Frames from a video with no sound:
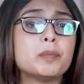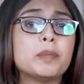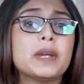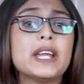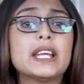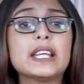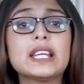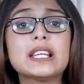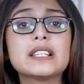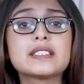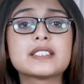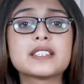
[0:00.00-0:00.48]

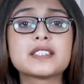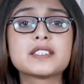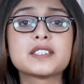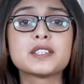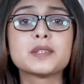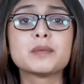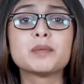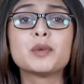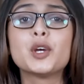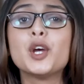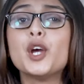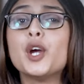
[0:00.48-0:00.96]
braking
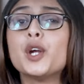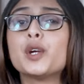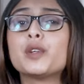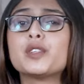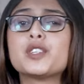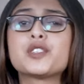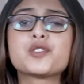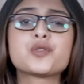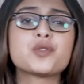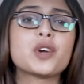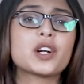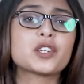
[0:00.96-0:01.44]
system, to
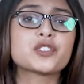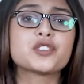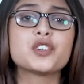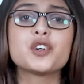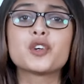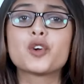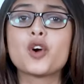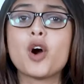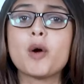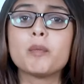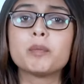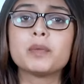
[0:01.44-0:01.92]
the
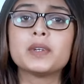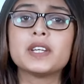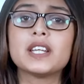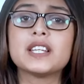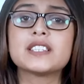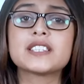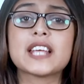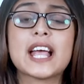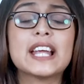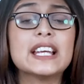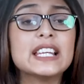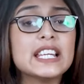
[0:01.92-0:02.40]
structural
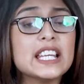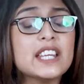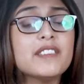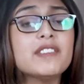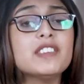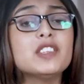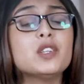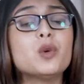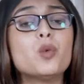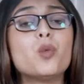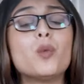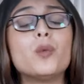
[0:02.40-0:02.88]
components, and
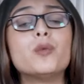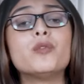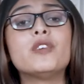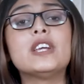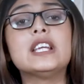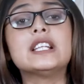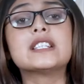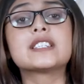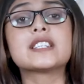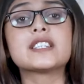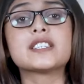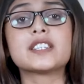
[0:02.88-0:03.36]
even the
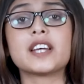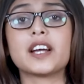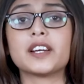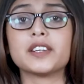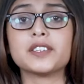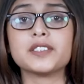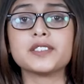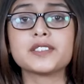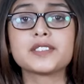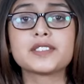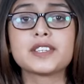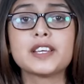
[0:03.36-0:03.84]
wheels and
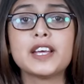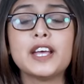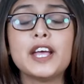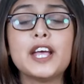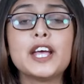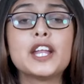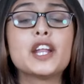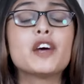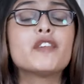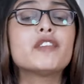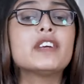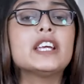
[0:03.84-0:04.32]
tires.
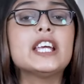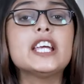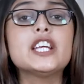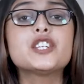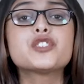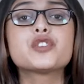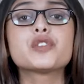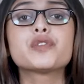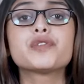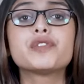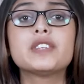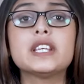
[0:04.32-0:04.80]
Now,
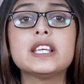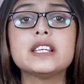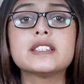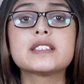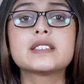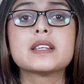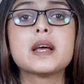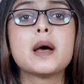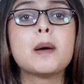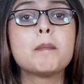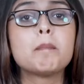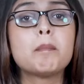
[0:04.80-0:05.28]
each of
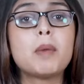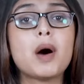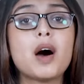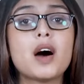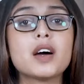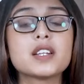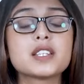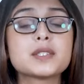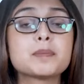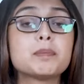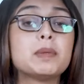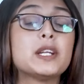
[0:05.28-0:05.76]
these
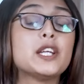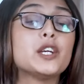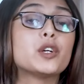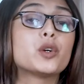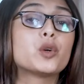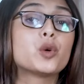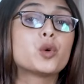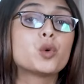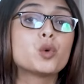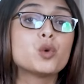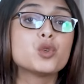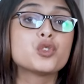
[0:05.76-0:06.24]
parts play a
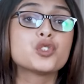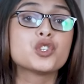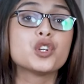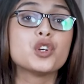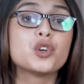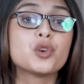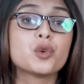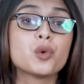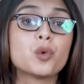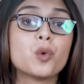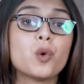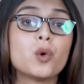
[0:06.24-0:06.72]

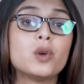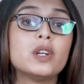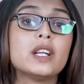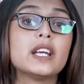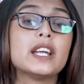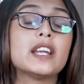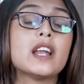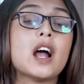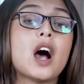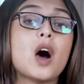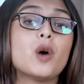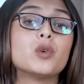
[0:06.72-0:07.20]
crucial role
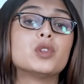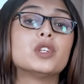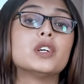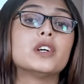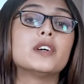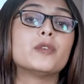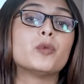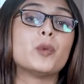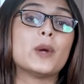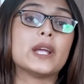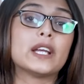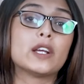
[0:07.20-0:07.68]
in how
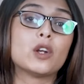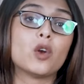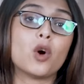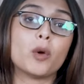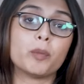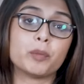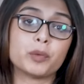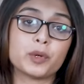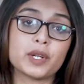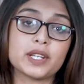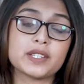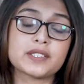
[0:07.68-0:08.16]
the vehicle
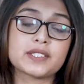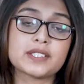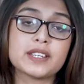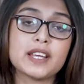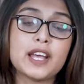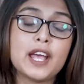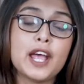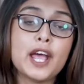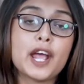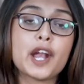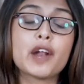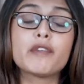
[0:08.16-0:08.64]
operates.
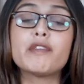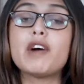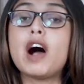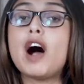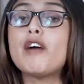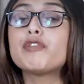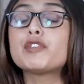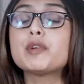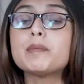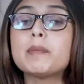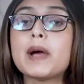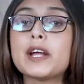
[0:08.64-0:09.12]
Now,
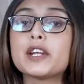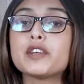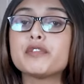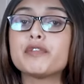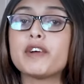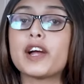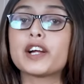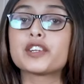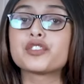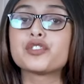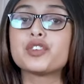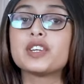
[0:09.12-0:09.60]
after
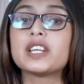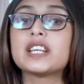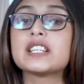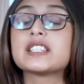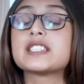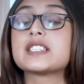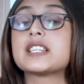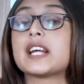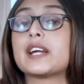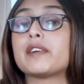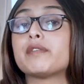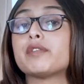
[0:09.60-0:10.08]
manufacturing,
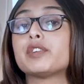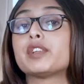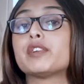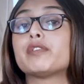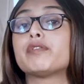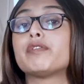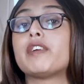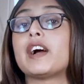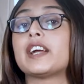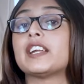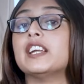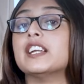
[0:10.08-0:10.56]
it's time for the
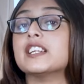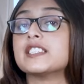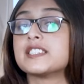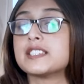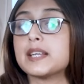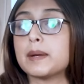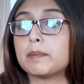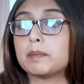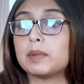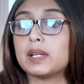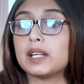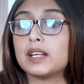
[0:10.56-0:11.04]
final
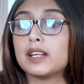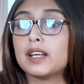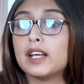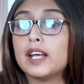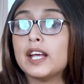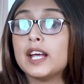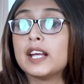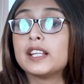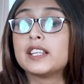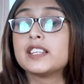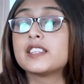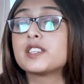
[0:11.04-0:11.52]
assembly.
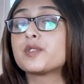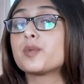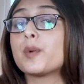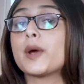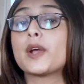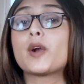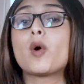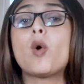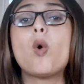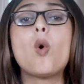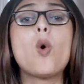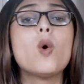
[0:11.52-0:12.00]
This is
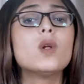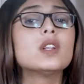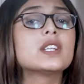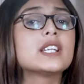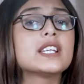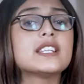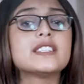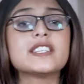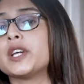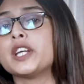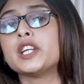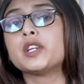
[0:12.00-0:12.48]
where all
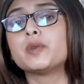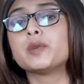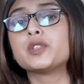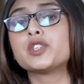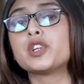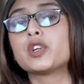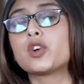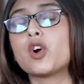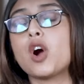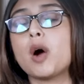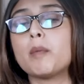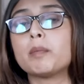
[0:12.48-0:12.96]
these
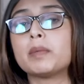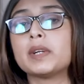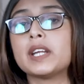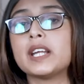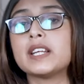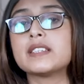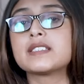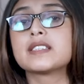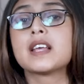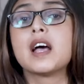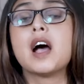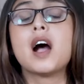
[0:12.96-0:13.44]
individual
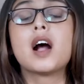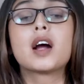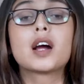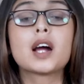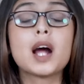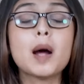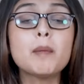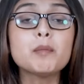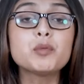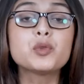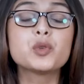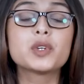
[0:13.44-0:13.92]
components
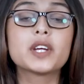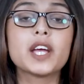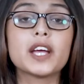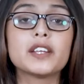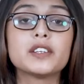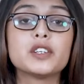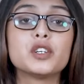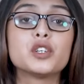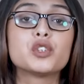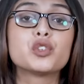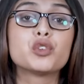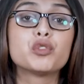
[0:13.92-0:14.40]
come
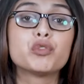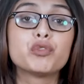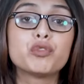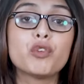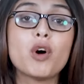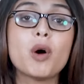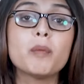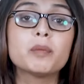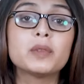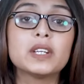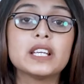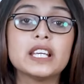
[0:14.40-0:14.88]
together to
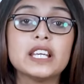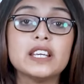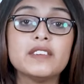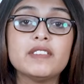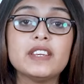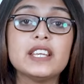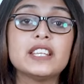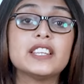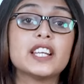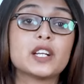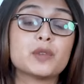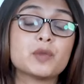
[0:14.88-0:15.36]
form the
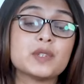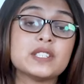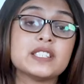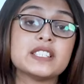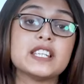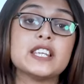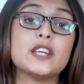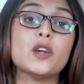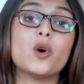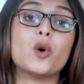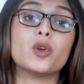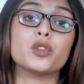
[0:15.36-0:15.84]
EV that we
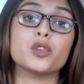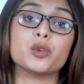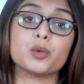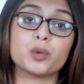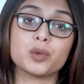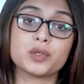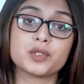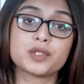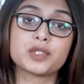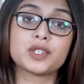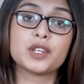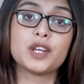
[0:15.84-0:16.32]
see on the
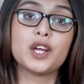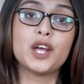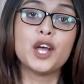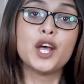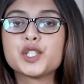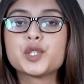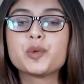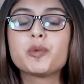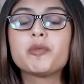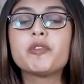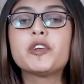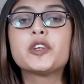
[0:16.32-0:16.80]
roads.
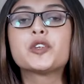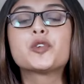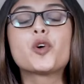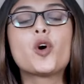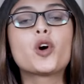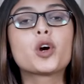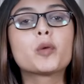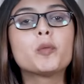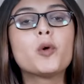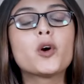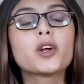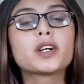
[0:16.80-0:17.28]
So when we
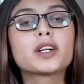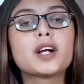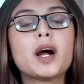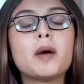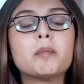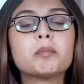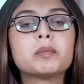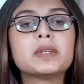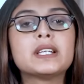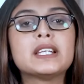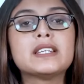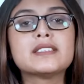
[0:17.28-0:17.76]
talk about
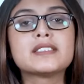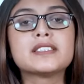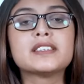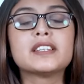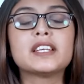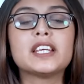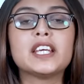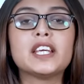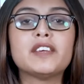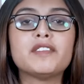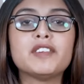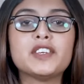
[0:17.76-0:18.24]
companies in
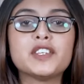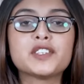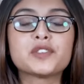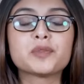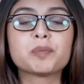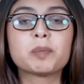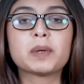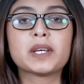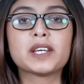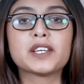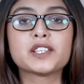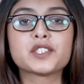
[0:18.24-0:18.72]
the EV
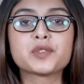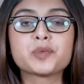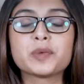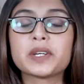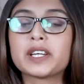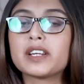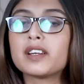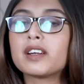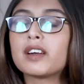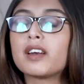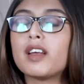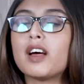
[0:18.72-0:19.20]
space,
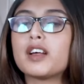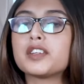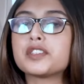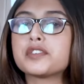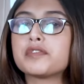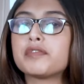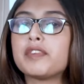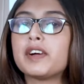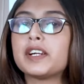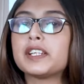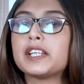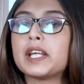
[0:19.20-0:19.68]
we can
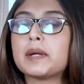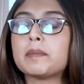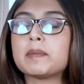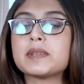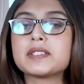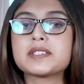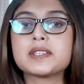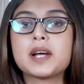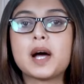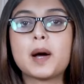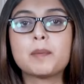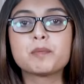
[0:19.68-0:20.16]
classify them
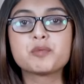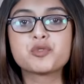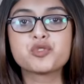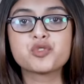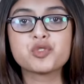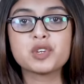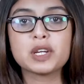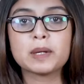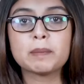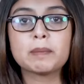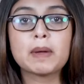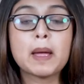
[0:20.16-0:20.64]
as
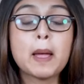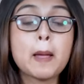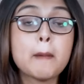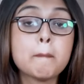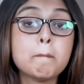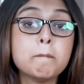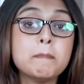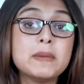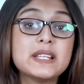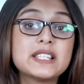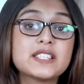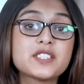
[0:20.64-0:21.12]
upstream,
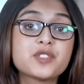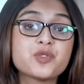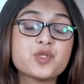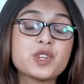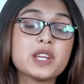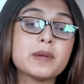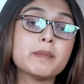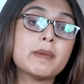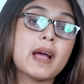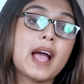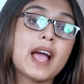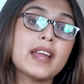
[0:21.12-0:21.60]

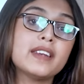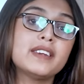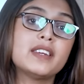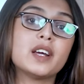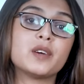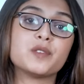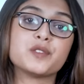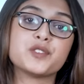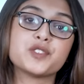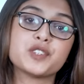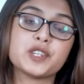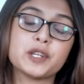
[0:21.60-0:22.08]
midstream and
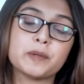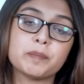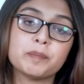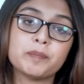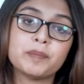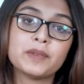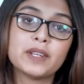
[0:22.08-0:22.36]
downstream.